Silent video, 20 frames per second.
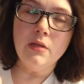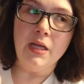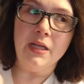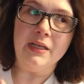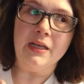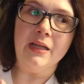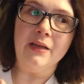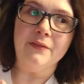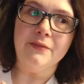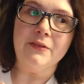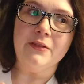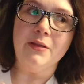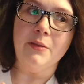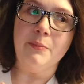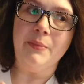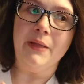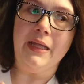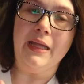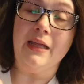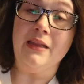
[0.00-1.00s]
enough to
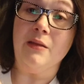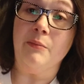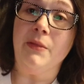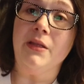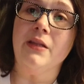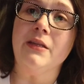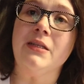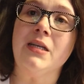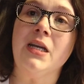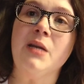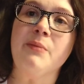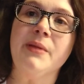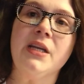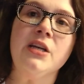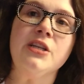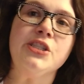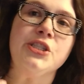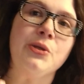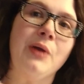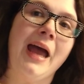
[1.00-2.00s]
be in the military,
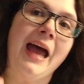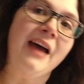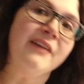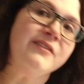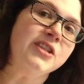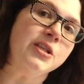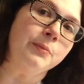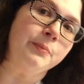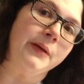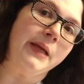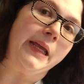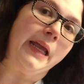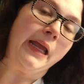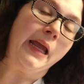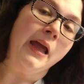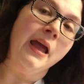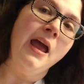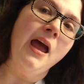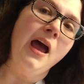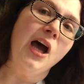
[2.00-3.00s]
because you have to
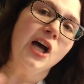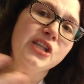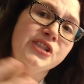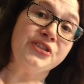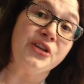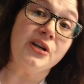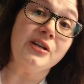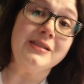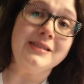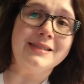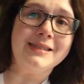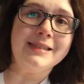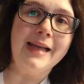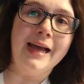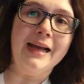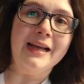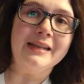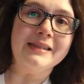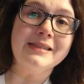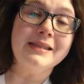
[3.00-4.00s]
be a certain
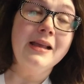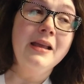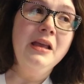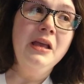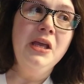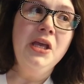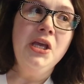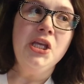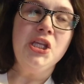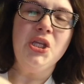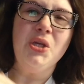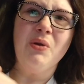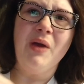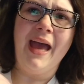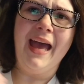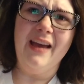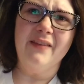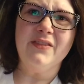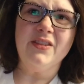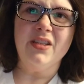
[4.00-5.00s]
size. You
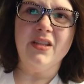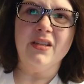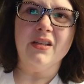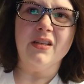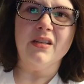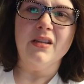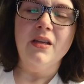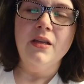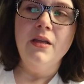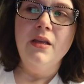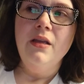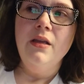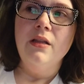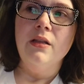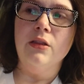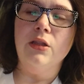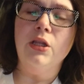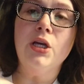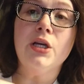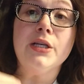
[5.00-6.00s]
have to
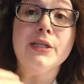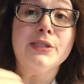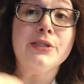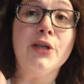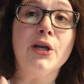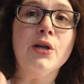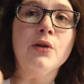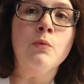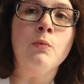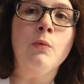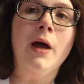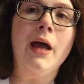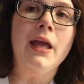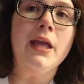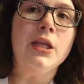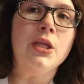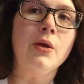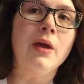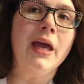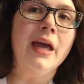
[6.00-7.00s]
look a certain
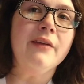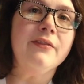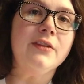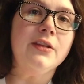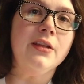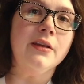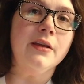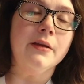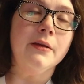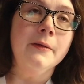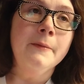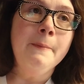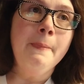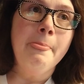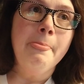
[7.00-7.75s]
way. You have to